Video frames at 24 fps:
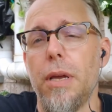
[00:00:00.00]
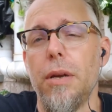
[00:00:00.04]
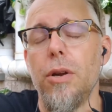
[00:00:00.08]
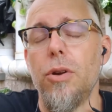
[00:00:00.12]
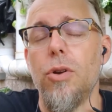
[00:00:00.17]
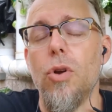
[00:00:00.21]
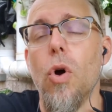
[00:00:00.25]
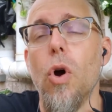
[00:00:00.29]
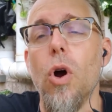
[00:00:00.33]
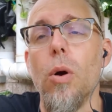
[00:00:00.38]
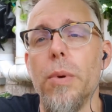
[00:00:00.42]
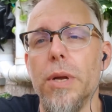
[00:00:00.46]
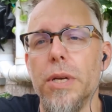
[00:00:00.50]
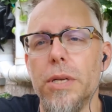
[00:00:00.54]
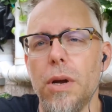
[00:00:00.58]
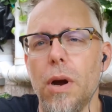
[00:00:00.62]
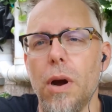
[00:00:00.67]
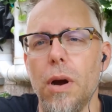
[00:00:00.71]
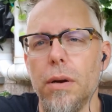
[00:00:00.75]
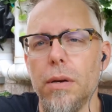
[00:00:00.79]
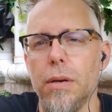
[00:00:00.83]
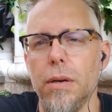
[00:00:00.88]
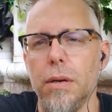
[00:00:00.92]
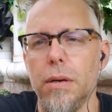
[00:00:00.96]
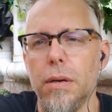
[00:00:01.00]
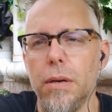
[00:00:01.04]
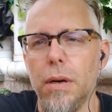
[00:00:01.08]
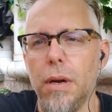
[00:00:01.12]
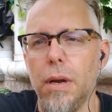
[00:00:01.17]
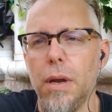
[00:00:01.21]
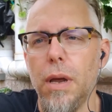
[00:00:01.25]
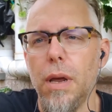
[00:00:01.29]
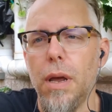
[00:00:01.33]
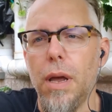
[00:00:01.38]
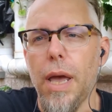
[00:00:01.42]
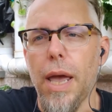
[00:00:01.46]
an enormous garden.
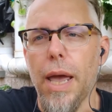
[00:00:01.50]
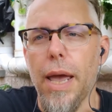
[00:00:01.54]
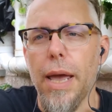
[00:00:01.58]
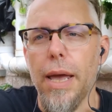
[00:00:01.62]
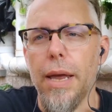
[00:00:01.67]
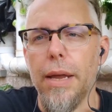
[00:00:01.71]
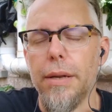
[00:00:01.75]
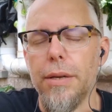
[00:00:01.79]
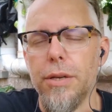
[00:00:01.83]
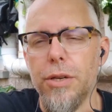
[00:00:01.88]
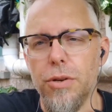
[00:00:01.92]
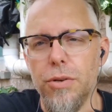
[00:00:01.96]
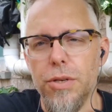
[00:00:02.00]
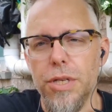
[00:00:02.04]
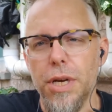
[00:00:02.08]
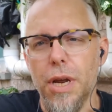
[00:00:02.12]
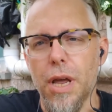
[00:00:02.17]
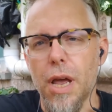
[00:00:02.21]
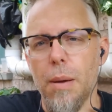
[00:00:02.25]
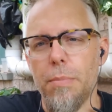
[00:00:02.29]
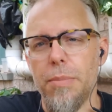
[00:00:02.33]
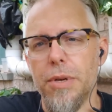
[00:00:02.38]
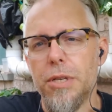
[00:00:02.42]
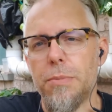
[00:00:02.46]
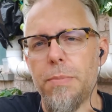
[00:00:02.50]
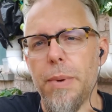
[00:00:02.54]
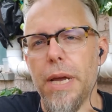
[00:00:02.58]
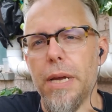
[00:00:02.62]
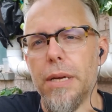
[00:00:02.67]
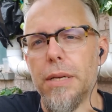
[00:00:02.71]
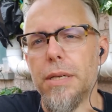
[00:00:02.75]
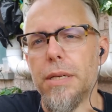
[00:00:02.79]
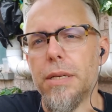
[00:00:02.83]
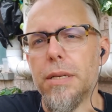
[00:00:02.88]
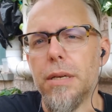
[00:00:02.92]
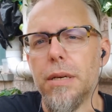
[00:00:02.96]
and using up a
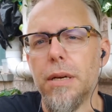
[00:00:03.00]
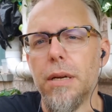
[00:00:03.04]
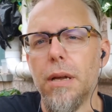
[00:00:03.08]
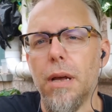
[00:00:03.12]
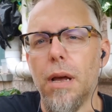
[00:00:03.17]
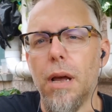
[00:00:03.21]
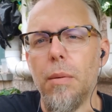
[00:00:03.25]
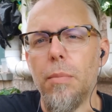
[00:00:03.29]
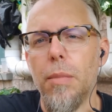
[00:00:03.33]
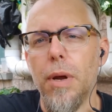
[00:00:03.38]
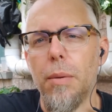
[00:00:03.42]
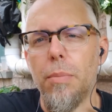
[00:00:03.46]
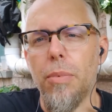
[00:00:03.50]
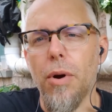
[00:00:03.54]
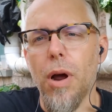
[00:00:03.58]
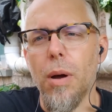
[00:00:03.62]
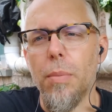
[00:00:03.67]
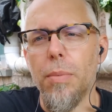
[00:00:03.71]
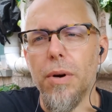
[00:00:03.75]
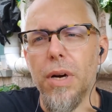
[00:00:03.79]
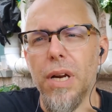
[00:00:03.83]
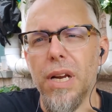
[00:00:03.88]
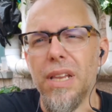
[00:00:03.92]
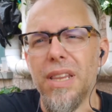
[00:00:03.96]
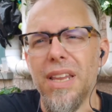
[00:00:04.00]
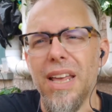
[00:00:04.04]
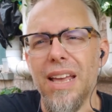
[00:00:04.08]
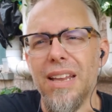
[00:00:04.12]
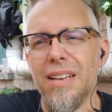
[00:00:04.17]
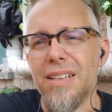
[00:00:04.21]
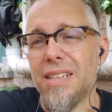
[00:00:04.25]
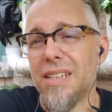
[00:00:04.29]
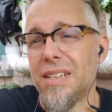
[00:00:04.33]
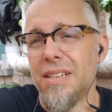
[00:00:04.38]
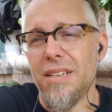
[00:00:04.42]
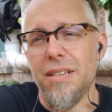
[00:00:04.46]
space on my property that
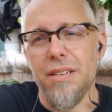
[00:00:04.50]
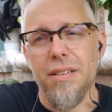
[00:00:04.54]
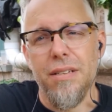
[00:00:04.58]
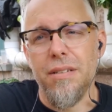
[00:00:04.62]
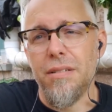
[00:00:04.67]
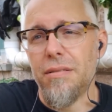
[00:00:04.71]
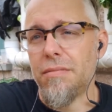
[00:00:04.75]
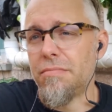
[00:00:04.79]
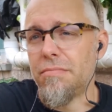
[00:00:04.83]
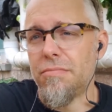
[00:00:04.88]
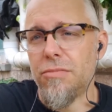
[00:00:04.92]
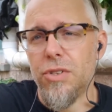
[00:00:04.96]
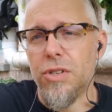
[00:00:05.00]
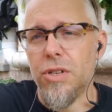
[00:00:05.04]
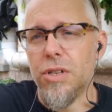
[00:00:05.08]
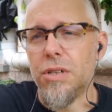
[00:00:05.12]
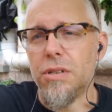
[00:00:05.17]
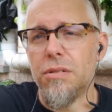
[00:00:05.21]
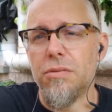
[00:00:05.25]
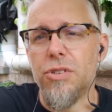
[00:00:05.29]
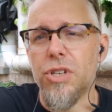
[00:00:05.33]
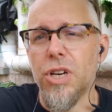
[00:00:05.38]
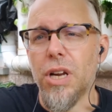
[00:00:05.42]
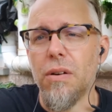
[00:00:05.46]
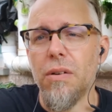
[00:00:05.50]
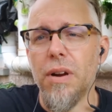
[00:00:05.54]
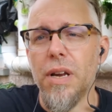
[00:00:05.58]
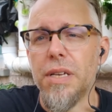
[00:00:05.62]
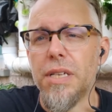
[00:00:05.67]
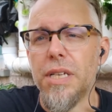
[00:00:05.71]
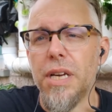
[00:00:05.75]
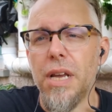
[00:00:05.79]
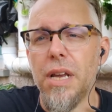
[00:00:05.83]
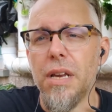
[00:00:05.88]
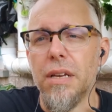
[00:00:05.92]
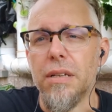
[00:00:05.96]
just
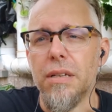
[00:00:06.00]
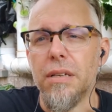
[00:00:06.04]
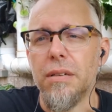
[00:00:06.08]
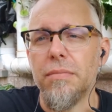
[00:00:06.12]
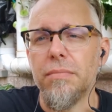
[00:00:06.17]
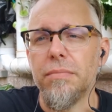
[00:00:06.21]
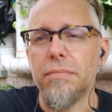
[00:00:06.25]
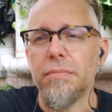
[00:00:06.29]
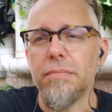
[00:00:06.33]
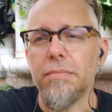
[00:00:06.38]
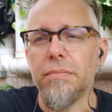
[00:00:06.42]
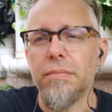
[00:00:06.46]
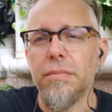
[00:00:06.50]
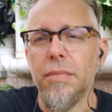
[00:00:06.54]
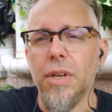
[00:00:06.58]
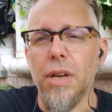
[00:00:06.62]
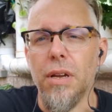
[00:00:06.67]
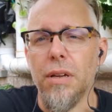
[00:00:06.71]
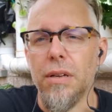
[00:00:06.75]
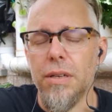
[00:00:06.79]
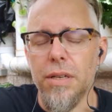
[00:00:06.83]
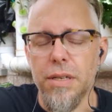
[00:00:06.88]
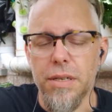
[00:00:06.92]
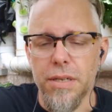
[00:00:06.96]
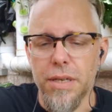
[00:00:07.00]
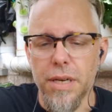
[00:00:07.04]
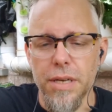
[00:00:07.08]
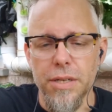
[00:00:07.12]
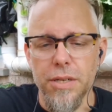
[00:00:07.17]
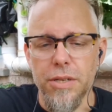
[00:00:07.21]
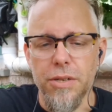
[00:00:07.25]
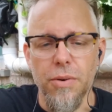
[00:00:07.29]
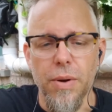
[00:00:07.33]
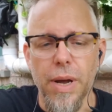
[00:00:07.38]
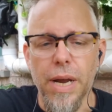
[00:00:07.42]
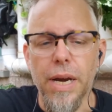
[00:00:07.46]
generates heat. You know, that
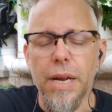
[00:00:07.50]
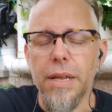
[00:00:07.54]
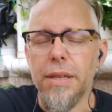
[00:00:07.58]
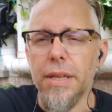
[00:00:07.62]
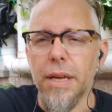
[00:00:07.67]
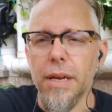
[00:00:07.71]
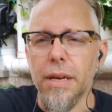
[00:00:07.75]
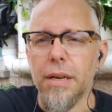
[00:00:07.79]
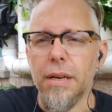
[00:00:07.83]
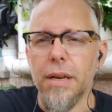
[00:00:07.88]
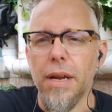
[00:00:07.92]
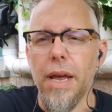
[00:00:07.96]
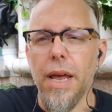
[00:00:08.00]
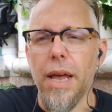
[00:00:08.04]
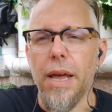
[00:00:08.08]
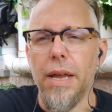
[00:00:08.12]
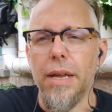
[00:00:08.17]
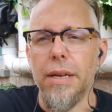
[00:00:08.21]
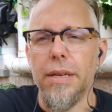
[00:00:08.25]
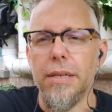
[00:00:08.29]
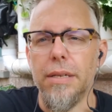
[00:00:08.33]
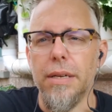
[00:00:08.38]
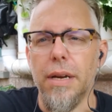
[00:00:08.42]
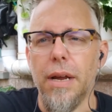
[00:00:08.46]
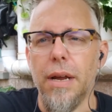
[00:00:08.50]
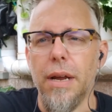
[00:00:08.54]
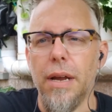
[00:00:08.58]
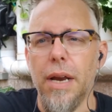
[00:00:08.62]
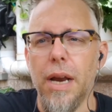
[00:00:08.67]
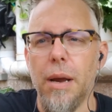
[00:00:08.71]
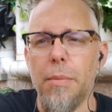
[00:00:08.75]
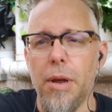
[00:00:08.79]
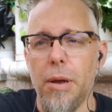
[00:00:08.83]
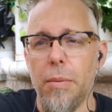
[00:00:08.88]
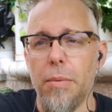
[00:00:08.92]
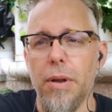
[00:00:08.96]
doesn't do anything, and
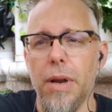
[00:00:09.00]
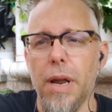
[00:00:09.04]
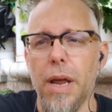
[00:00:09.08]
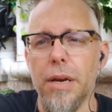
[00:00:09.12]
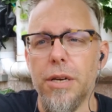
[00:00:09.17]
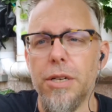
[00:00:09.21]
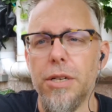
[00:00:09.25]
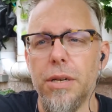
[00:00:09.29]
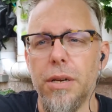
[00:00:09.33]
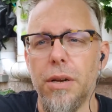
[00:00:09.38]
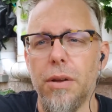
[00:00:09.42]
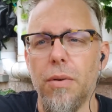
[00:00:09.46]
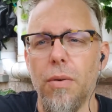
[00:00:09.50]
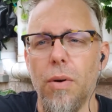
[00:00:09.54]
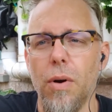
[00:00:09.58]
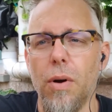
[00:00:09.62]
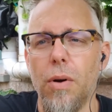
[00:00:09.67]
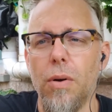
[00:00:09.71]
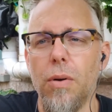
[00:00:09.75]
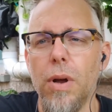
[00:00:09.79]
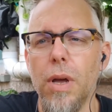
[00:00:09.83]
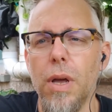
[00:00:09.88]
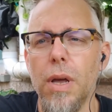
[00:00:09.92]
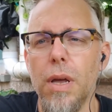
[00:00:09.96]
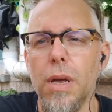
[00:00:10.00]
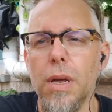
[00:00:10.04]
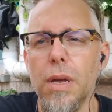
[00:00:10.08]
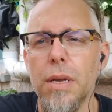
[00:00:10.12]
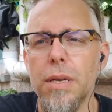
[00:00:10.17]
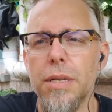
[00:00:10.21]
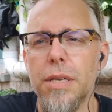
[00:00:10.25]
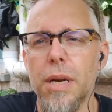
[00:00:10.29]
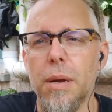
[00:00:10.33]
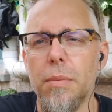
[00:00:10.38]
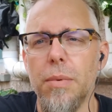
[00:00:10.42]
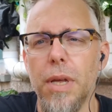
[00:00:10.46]
I'm able to actually grow
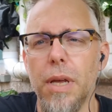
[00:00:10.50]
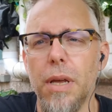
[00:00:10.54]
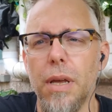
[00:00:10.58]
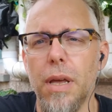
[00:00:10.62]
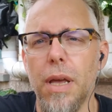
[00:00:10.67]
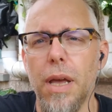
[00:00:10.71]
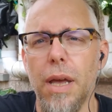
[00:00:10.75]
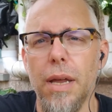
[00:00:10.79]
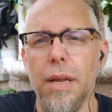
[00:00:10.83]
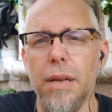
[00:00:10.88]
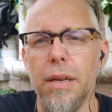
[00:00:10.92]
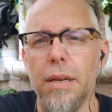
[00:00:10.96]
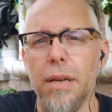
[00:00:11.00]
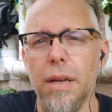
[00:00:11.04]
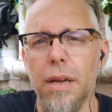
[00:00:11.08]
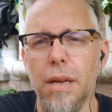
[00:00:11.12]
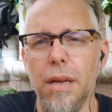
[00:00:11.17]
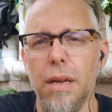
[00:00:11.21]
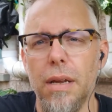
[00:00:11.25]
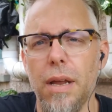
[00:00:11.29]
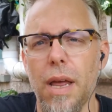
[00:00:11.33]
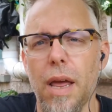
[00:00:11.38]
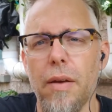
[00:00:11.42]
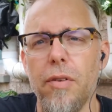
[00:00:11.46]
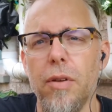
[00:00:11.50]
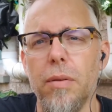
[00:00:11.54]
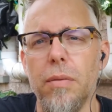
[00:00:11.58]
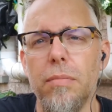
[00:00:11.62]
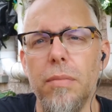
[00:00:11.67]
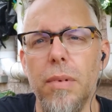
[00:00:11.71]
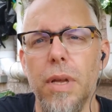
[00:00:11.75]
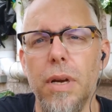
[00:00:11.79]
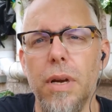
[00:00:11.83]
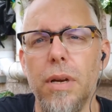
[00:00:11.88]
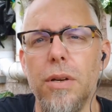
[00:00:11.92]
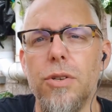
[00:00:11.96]
something and have
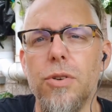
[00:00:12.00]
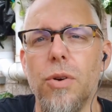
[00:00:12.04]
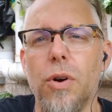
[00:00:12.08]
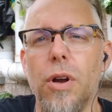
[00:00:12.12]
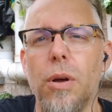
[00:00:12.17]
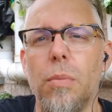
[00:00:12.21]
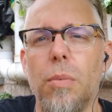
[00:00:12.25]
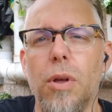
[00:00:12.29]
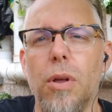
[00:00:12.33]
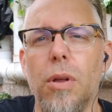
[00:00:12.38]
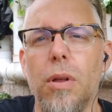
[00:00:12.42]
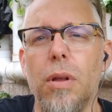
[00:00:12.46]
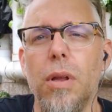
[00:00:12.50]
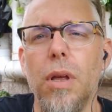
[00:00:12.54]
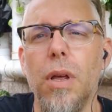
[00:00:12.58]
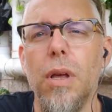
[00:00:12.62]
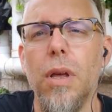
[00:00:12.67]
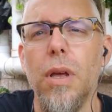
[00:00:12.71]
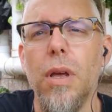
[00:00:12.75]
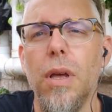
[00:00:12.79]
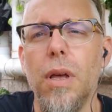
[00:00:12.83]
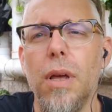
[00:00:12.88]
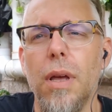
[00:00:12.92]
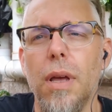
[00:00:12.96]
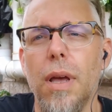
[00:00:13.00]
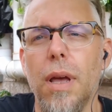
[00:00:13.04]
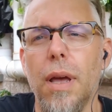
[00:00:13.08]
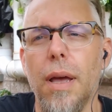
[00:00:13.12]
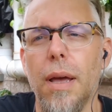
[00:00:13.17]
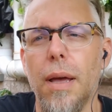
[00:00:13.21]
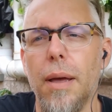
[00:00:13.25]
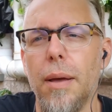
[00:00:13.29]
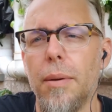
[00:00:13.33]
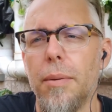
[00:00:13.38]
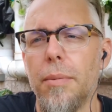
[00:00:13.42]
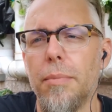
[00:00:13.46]
an enjoyable
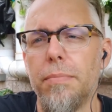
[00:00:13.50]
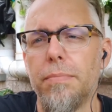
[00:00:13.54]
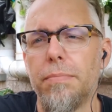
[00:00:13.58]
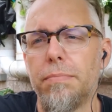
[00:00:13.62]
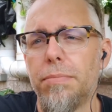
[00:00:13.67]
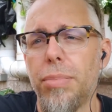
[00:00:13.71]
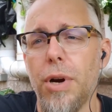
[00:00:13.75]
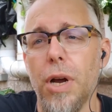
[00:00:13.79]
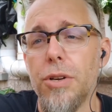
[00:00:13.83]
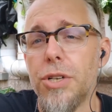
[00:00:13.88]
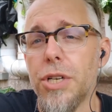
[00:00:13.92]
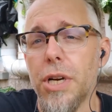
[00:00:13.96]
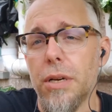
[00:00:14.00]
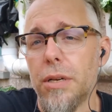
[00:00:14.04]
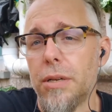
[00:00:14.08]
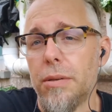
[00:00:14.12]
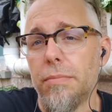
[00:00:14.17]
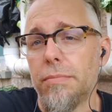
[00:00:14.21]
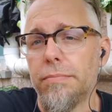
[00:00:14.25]
project.